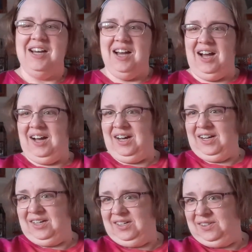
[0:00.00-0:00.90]

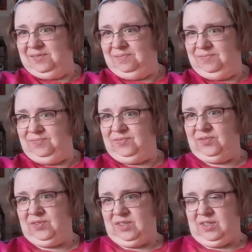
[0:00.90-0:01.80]
I
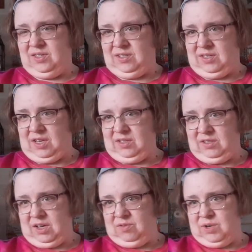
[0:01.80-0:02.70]

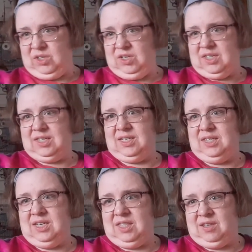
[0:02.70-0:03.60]
want you to
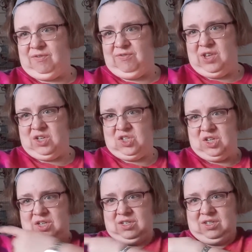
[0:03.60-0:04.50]
see the
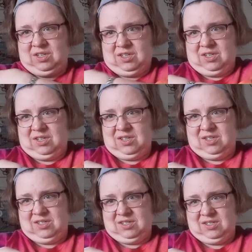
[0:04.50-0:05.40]
finches.
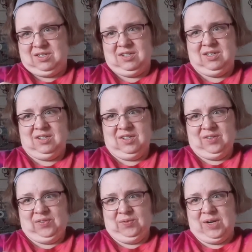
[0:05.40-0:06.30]

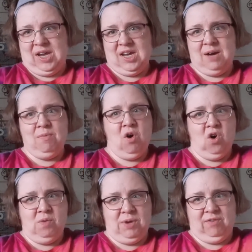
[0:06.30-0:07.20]
When I come
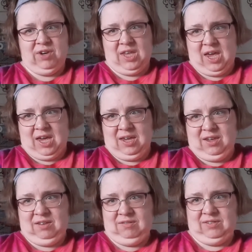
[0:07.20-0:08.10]
home every day,
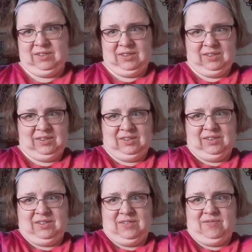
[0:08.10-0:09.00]

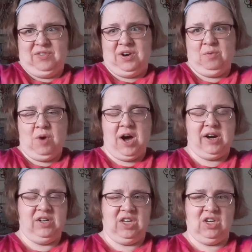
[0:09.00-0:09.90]
their
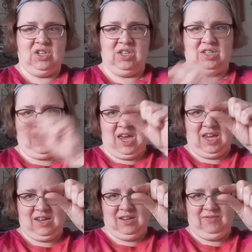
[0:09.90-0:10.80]
water dish is
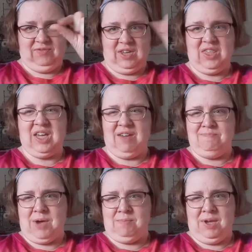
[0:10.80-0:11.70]
like, I think I
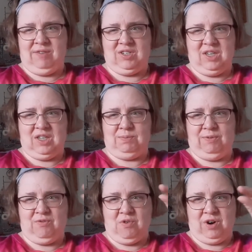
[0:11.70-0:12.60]
may have said this
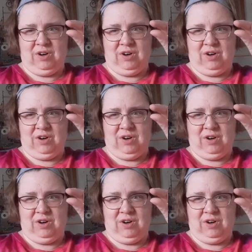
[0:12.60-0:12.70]
before.